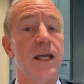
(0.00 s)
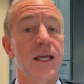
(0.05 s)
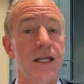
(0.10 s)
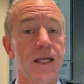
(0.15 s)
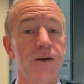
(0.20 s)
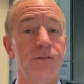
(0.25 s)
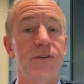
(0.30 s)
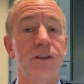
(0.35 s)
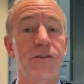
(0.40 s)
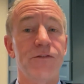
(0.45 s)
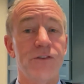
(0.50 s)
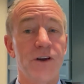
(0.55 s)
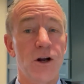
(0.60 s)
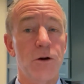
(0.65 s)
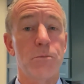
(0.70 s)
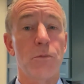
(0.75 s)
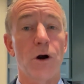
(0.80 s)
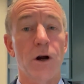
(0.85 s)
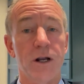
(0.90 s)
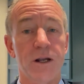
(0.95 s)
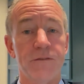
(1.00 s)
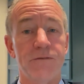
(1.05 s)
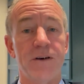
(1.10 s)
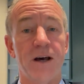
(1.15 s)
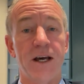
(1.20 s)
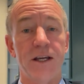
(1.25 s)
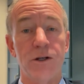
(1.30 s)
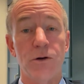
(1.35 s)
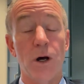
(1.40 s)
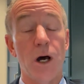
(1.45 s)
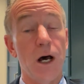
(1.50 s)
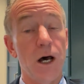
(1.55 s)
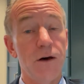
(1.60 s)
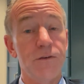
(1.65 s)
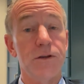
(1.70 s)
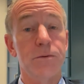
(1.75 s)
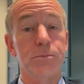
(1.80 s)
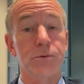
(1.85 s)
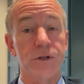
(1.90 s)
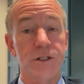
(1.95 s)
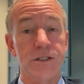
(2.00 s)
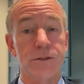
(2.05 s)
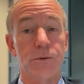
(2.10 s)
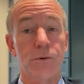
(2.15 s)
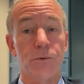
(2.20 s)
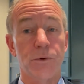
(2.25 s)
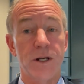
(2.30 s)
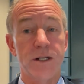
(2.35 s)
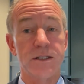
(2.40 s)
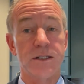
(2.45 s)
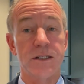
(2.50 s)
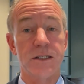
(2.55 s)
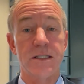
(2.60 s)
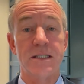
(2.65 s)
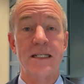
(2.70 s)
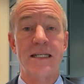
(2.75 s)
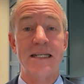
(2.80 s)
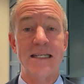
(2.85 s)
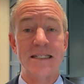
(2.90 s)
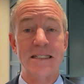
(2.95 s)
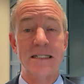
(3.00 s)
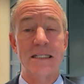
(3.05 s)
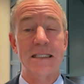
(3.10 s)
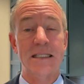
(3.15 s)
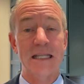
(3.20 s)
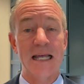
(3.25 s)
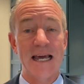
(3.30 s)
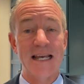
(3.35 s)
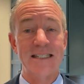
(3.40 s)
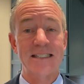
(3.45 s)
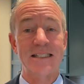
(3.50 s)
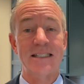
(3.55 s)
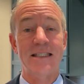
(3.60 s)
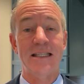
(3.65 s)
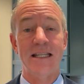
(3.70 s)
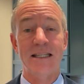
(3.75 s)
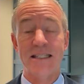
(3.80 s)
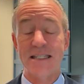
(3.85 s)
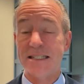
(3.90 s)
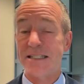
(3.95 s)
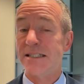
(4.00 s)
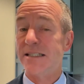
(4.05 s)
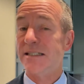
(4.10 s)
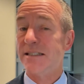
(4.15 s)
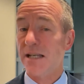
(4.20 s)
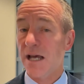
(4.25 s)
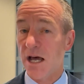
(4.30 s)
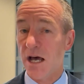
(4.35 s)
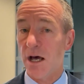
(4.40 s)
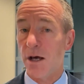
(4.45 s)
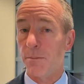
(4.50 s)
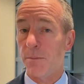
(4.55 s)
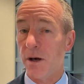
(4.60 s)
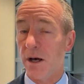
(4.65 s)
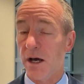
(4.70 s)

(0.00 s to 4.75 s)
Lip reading: if the fair market value of the principal residence is less than the sum